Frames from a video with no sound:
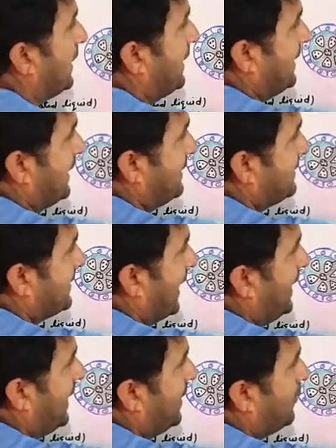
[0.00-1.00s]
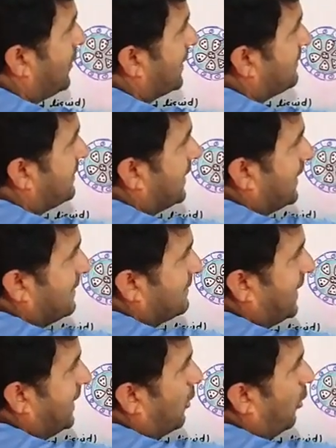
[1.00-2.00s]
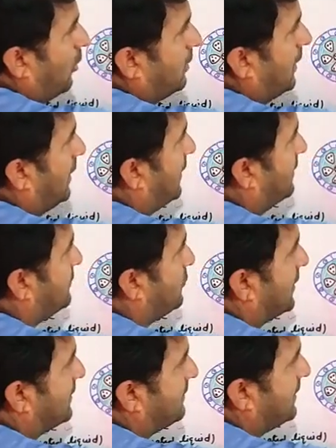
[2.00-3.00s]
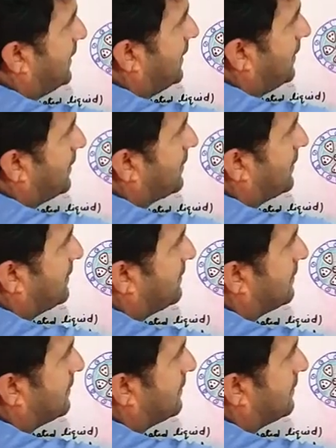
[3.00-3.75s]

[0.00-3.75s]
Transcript: Inside it you can see, inside all the layers you can see this